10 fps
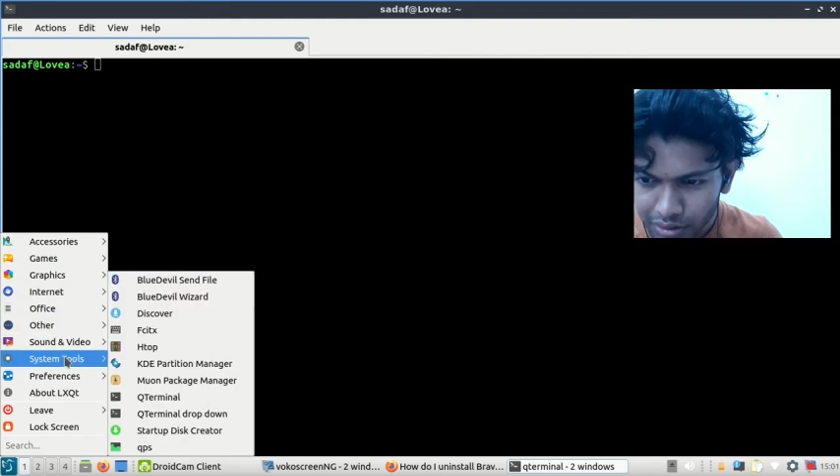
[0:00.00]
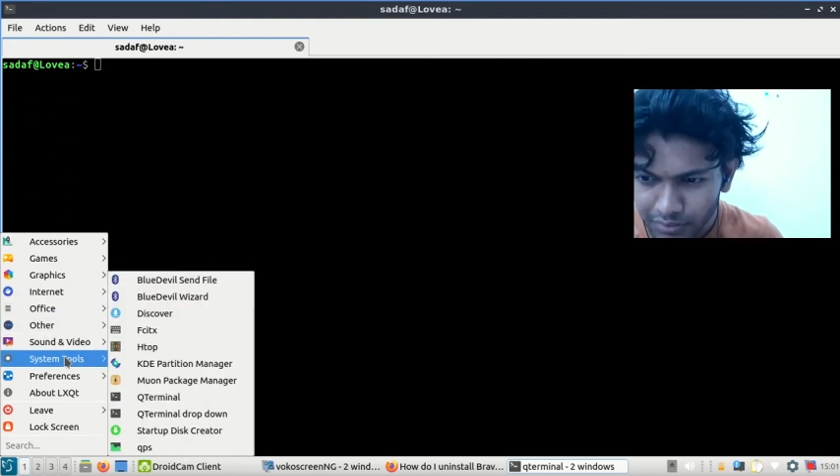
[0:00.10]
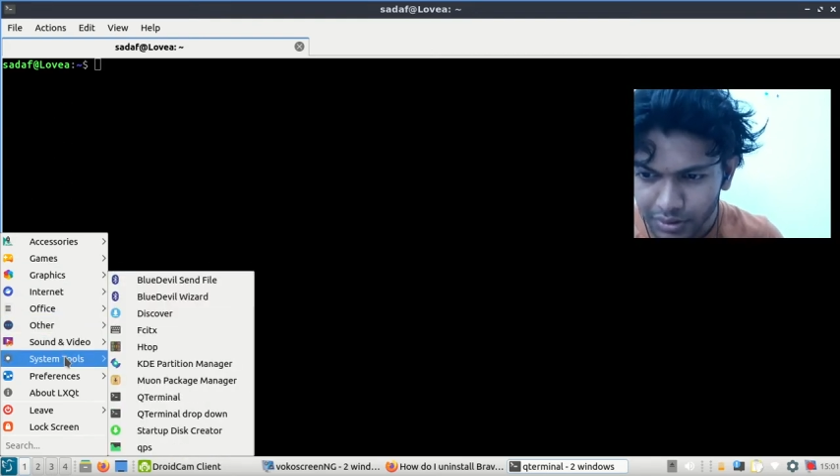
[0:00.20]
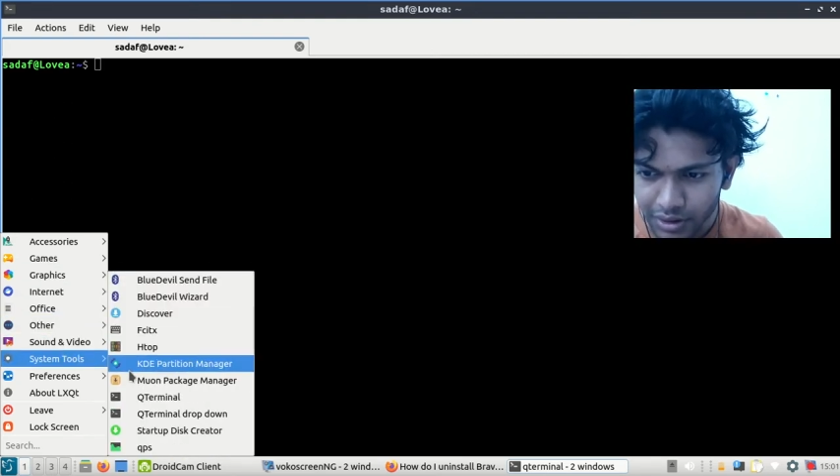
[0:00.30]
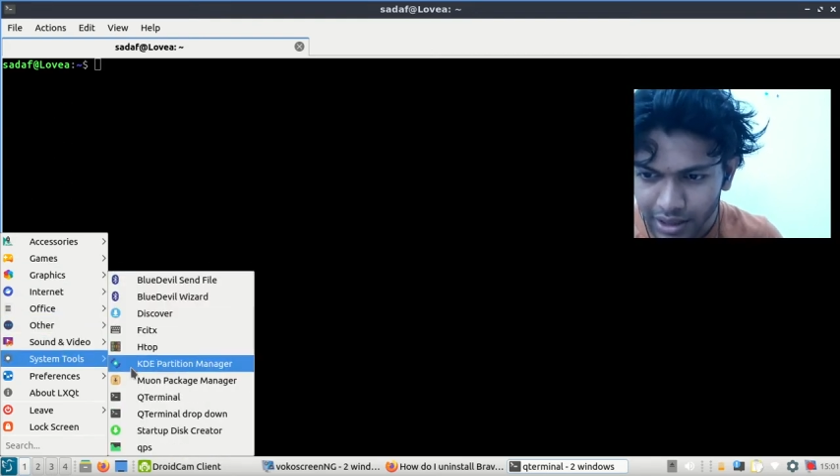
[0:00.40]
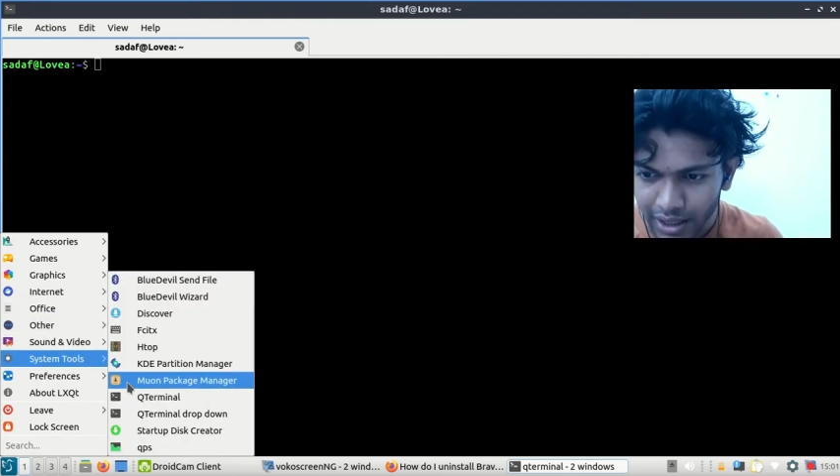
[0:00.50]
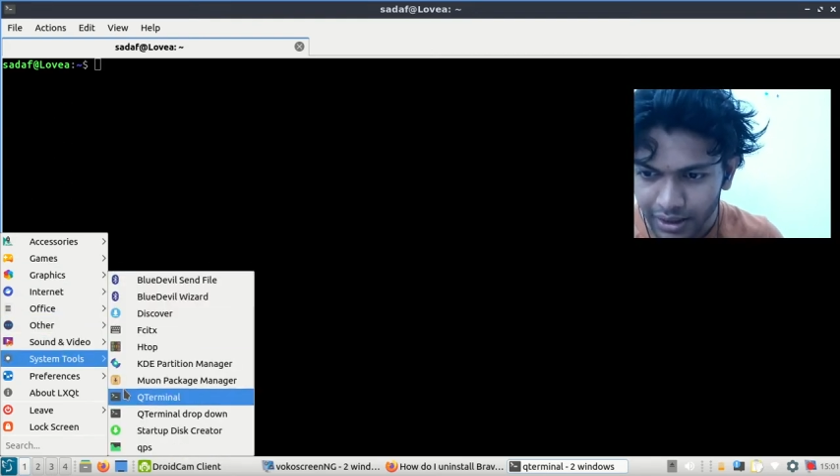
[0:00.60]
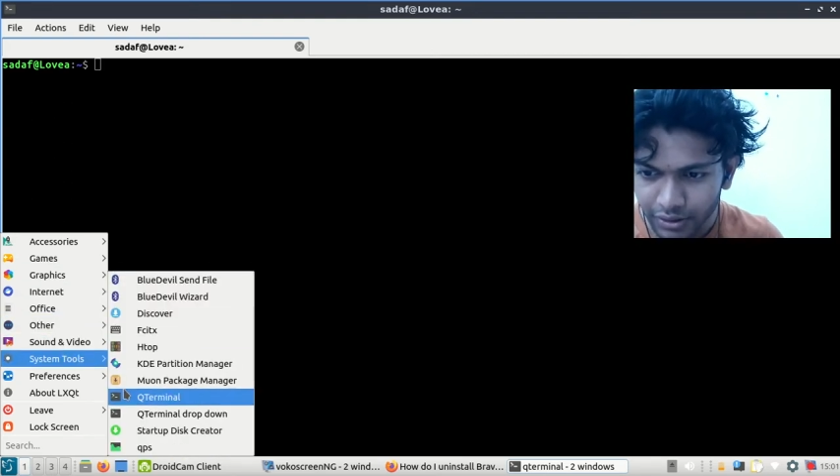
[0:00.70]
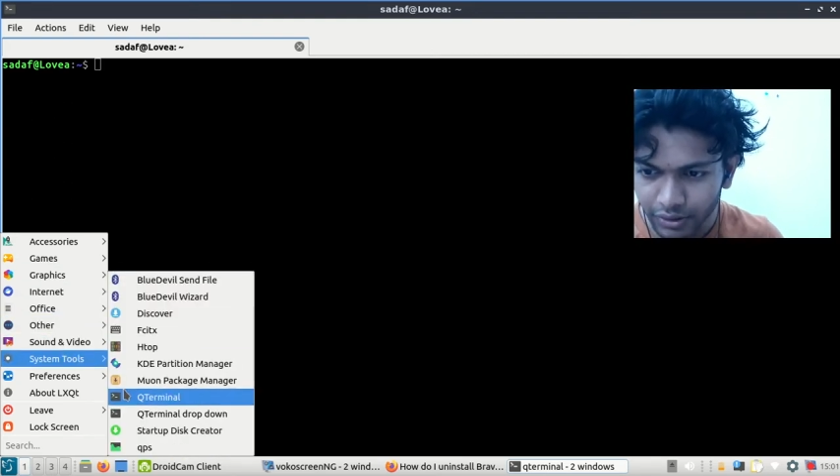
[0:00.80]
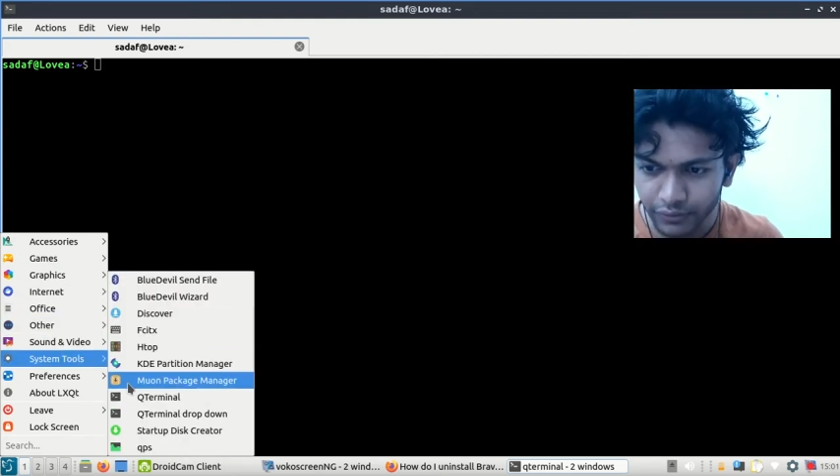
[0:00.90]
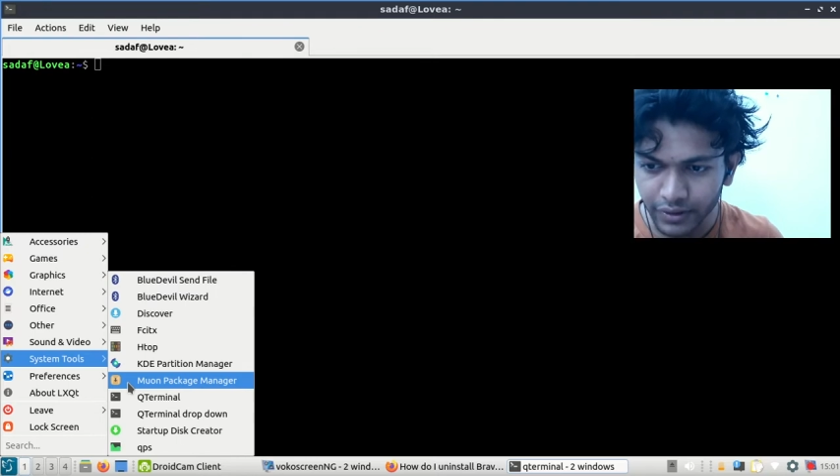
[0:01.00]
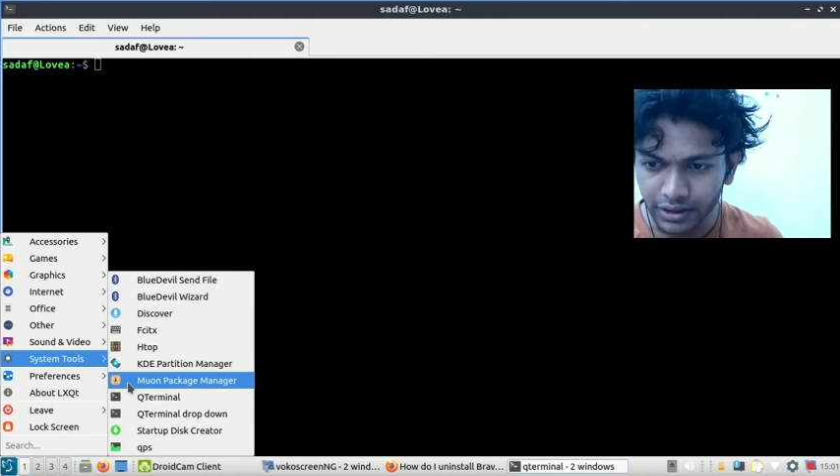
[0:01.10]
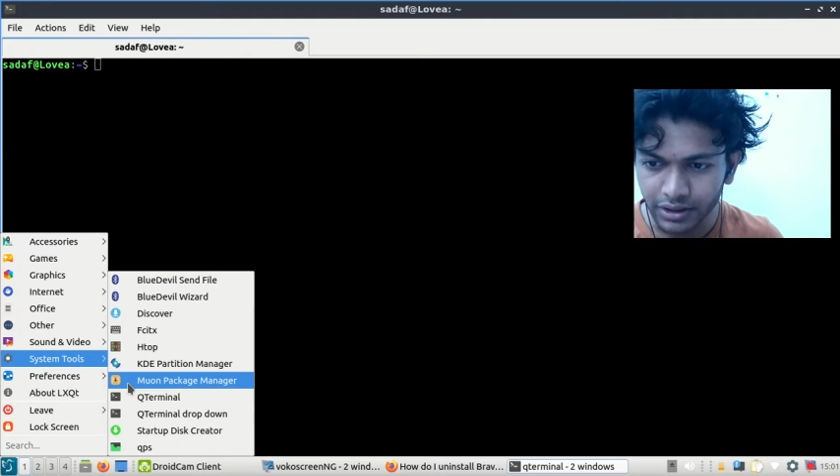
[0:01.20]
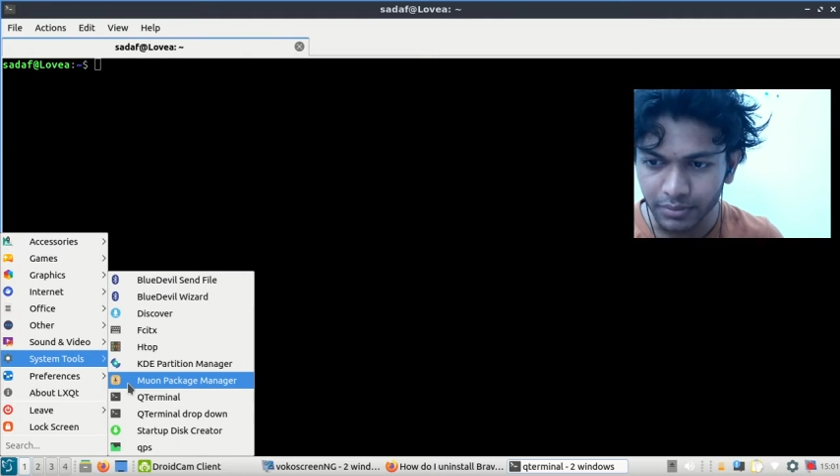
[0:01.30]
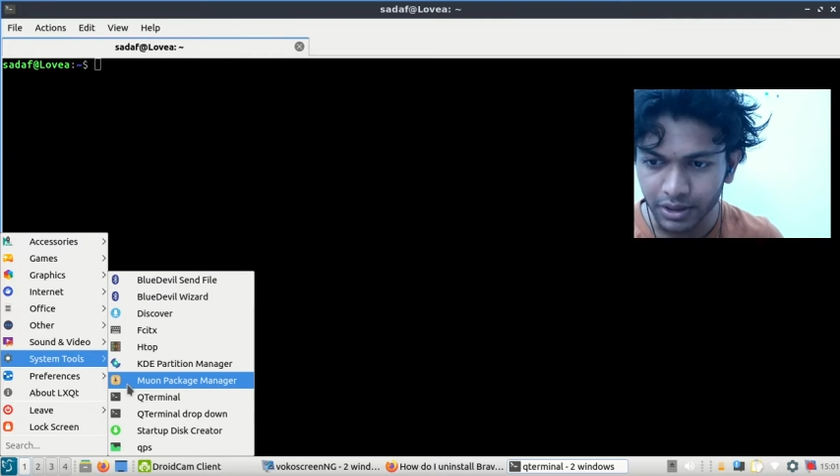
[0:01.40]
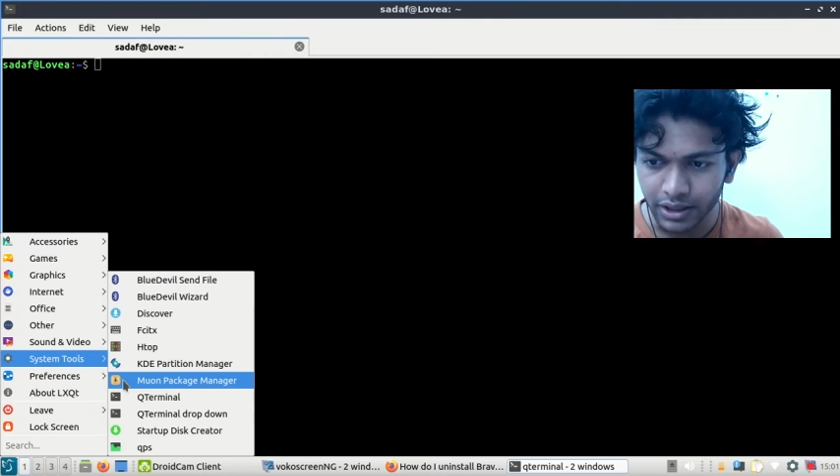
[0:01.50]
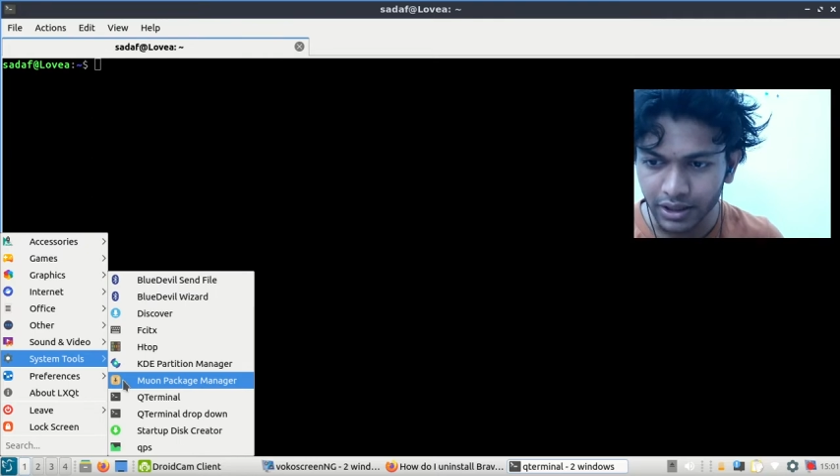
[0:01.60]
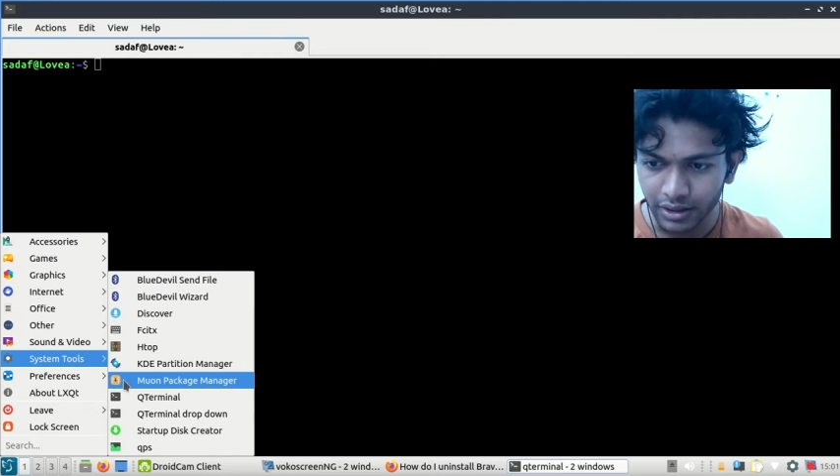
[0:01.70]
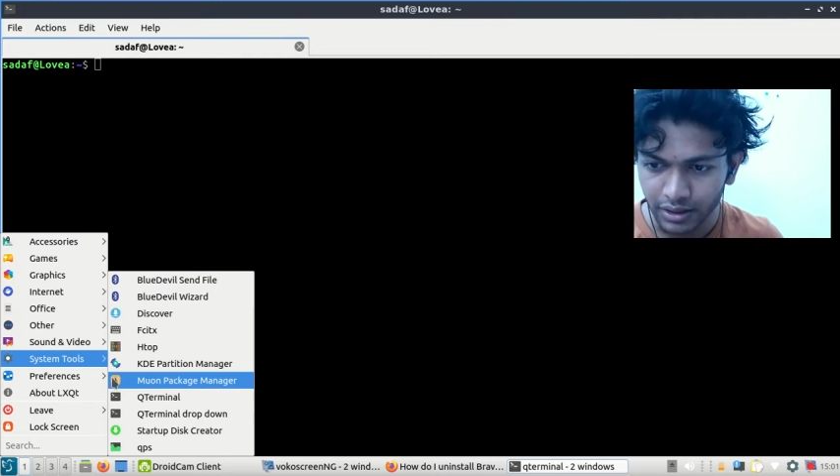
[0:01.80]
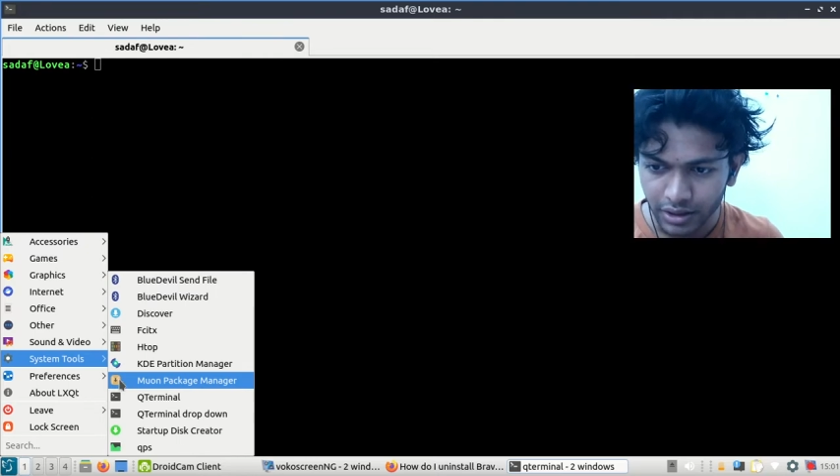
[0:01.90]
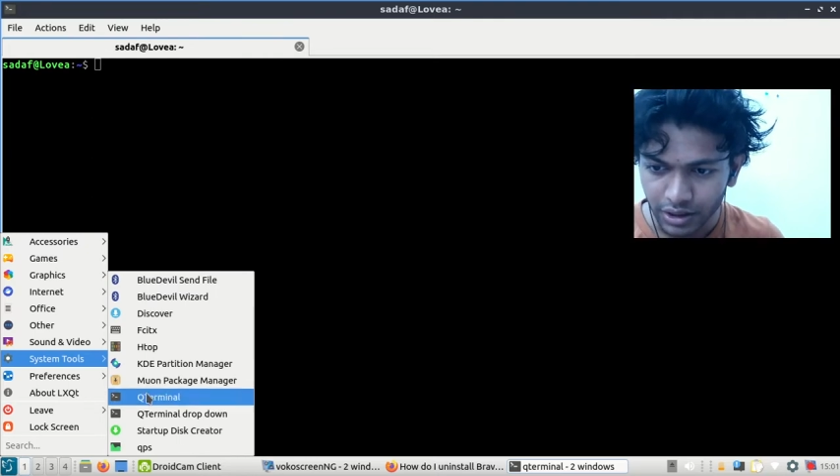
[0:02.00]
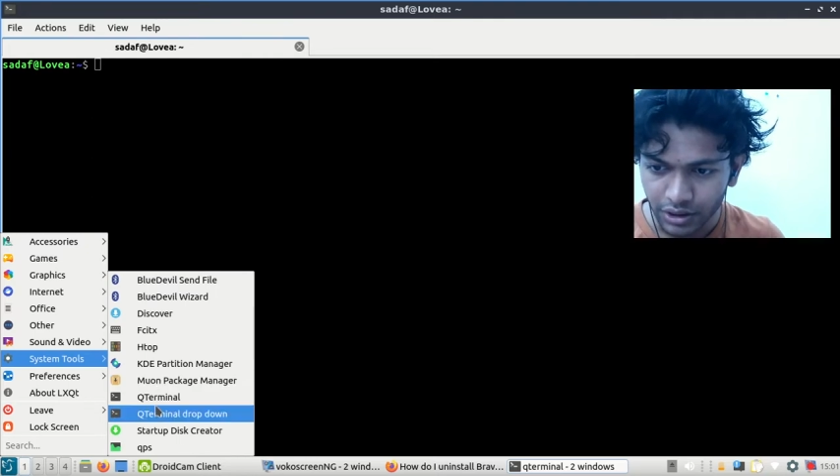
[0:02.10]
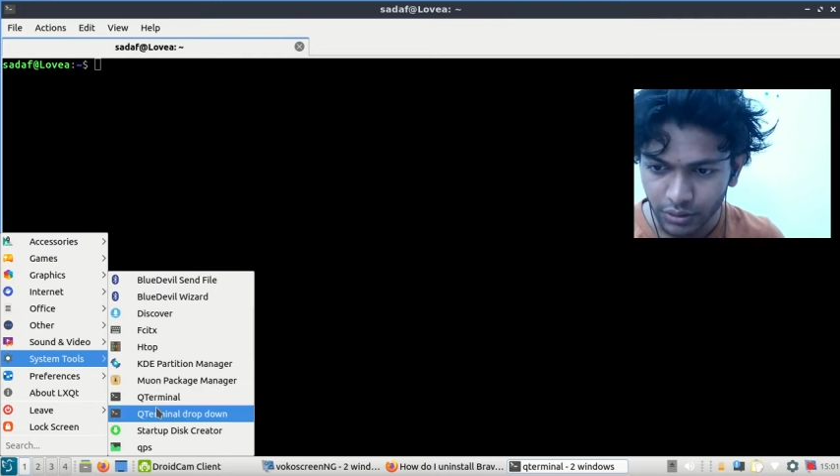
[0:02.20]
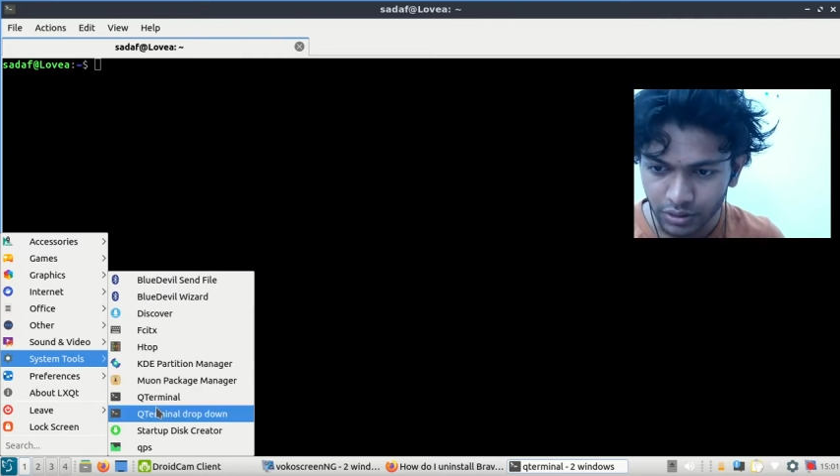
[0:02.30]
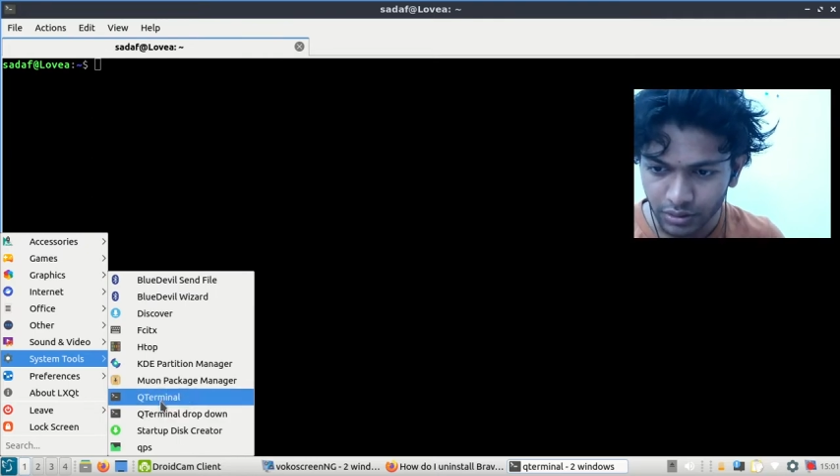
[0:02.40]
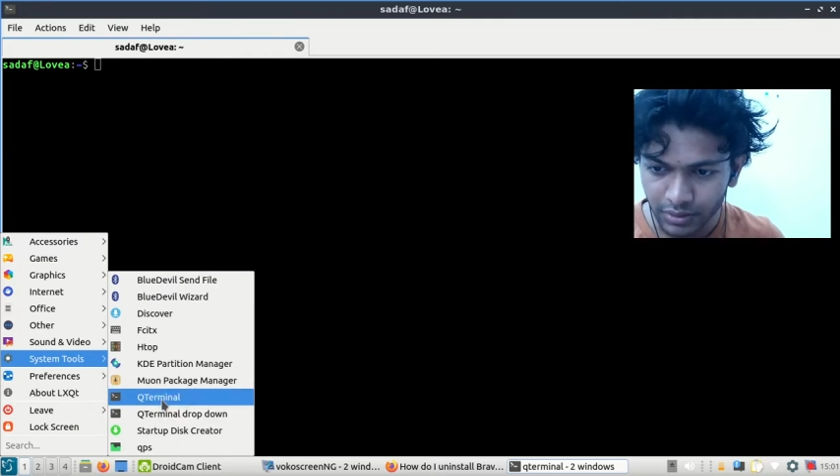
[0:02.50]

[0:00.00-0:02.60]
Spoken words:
Yeah, you can find the terminal here. Q terminal,